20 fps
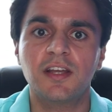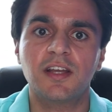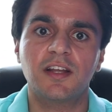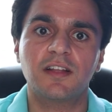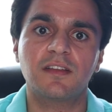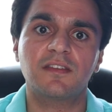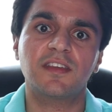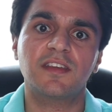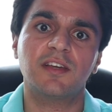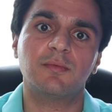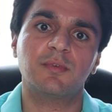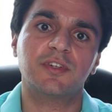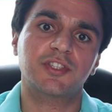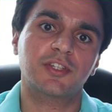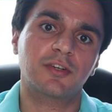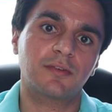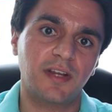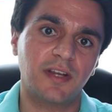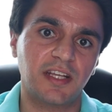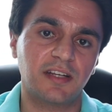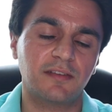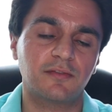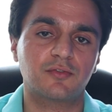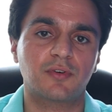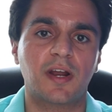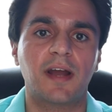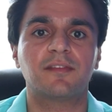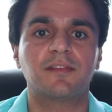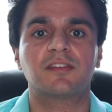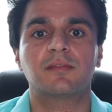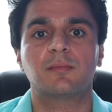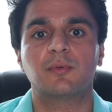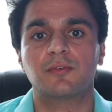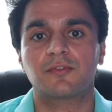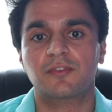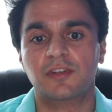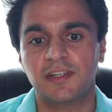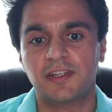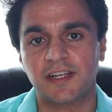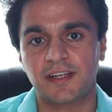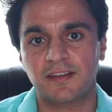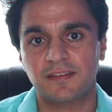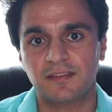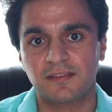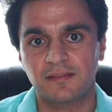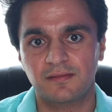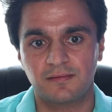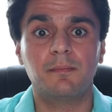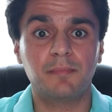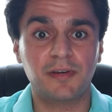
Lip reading: and see which creative drives the most clicks.